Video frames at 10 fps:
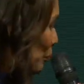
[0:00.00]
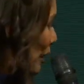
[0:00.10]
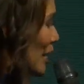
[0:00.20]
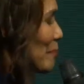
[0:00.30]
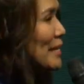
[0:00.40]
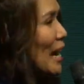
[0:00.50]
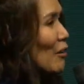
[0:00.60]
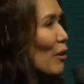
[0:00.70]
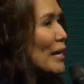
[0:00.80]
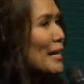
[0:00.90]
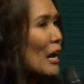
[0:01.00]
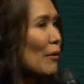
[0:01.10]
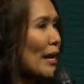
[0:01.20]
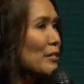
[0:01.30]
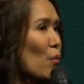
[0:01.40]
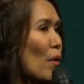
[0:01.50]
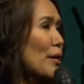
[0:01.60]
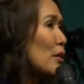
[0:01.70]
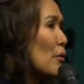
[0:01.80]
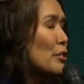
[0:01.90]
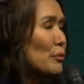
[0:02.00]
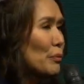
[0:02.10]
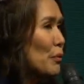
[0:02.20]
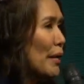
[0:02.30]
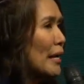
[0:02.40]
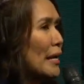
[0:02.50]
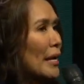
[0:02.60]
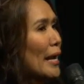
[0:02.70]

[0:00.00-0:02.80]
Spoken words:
bringing me down right now, and I don't want to go into ruin,